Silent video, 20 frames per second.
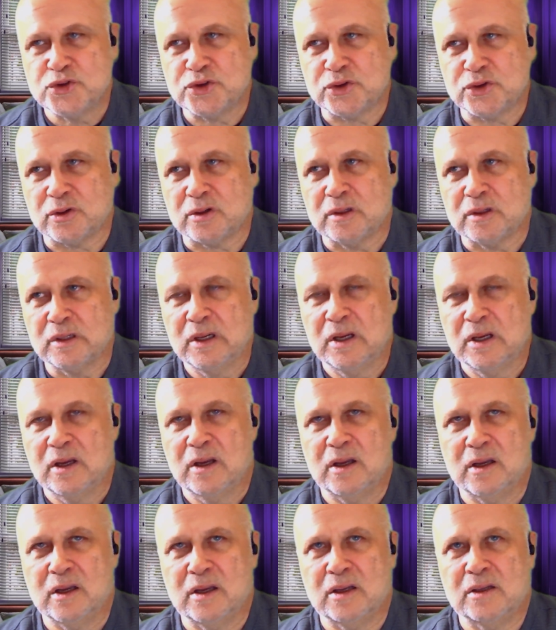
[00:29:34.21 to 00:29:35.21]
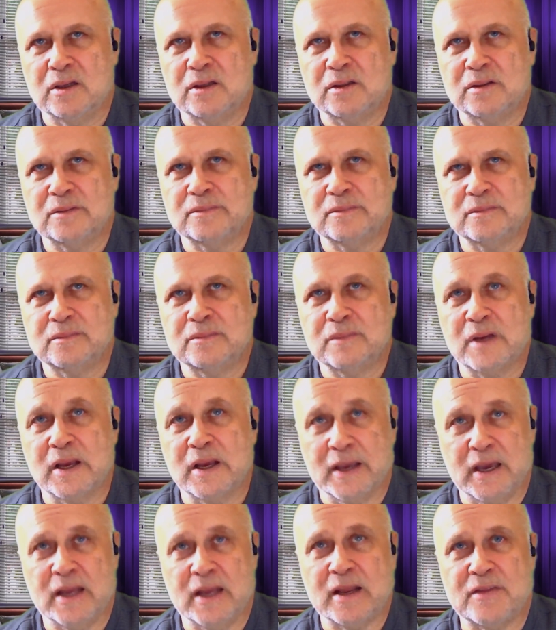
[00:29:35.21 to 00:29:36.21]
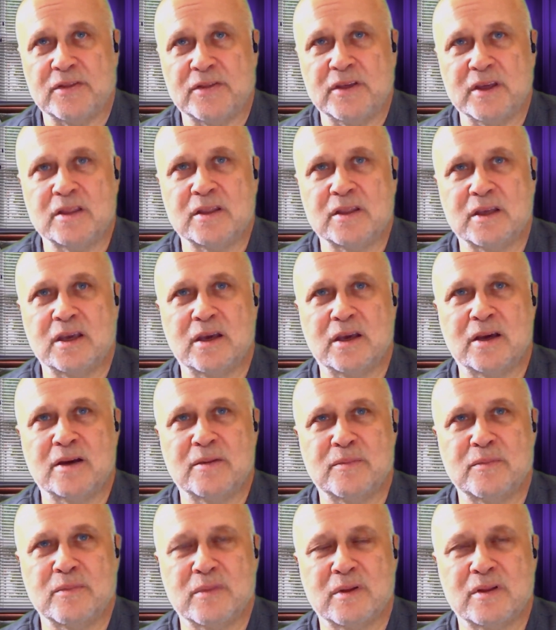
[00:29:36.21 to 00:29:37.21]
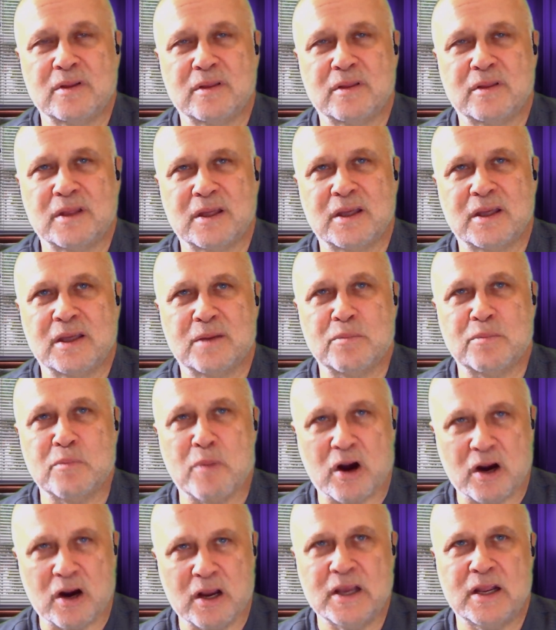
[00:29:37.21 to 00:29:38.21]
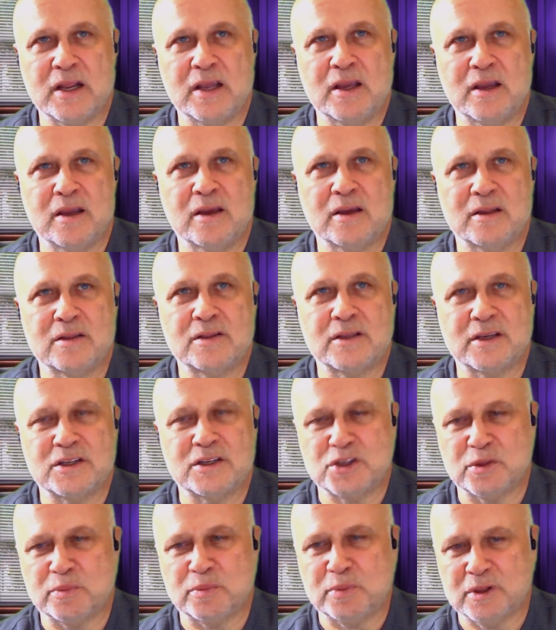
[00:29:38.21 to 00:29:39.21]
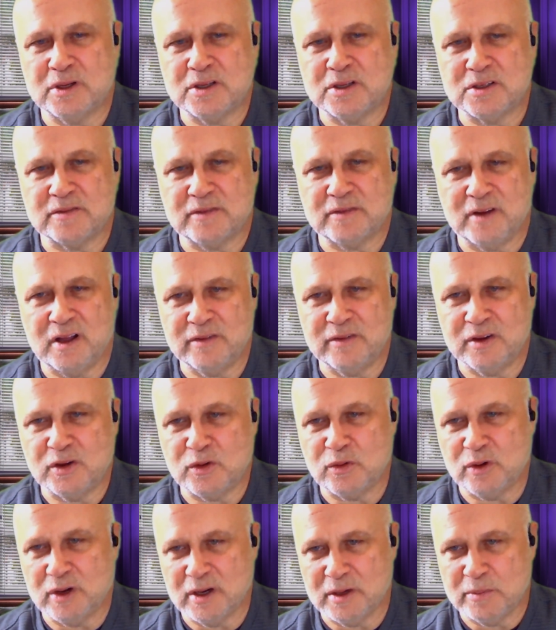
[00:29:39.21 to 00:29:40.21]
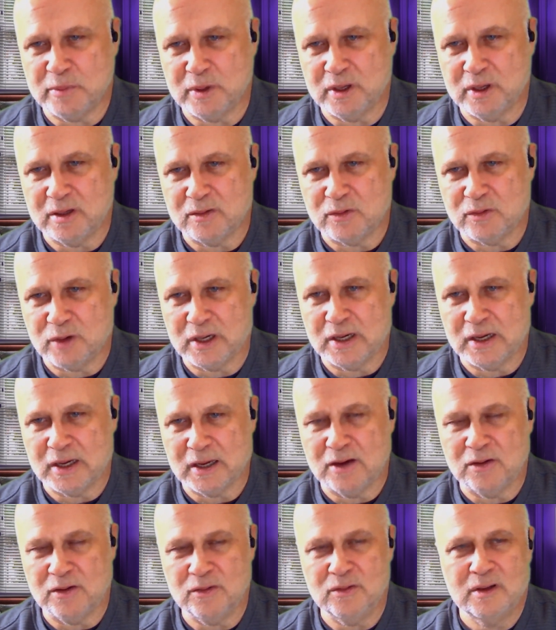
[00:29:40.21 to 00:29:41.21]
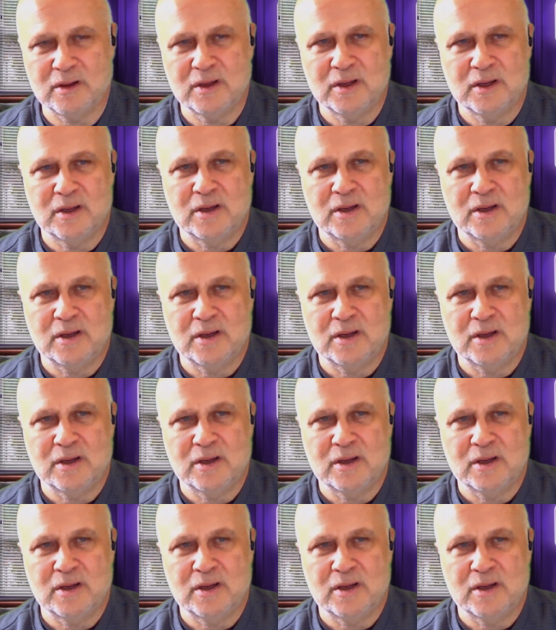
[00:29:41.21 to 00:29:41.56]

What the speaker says: Sure. Again, I think the marketing discipline is evolving quite a bit right now,